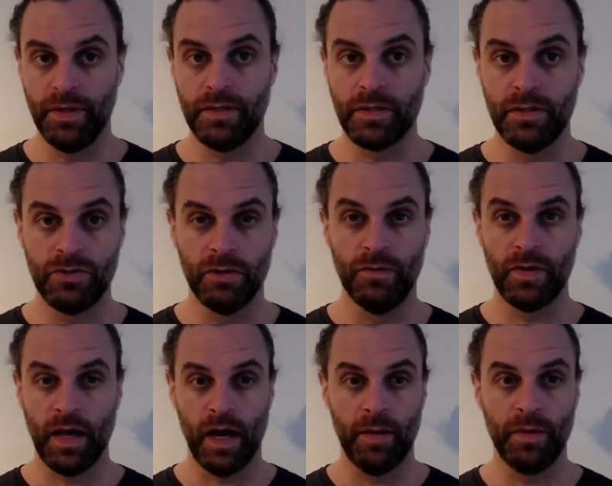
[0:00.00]
these controlled
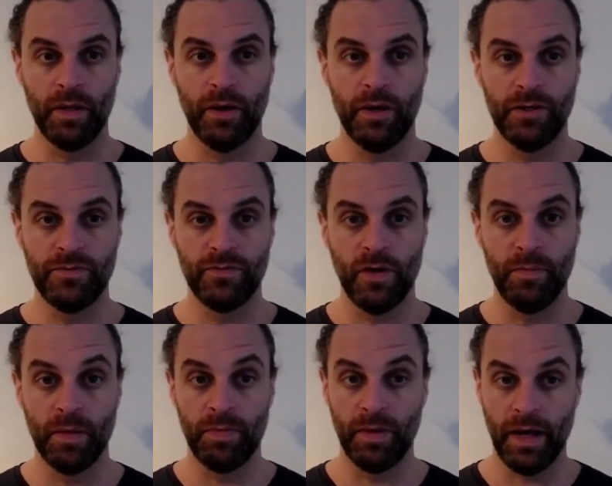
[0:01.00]
vocabularies
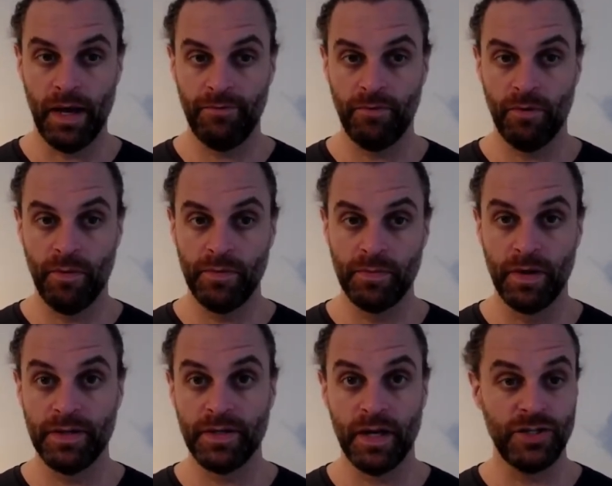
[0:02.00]
from the platforms, but
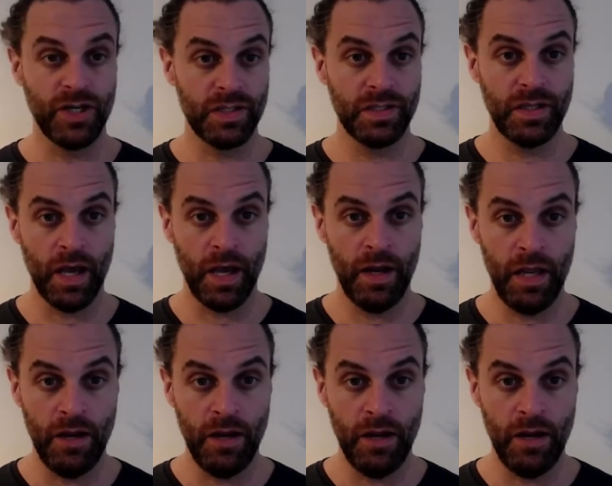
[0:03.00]
as I just said,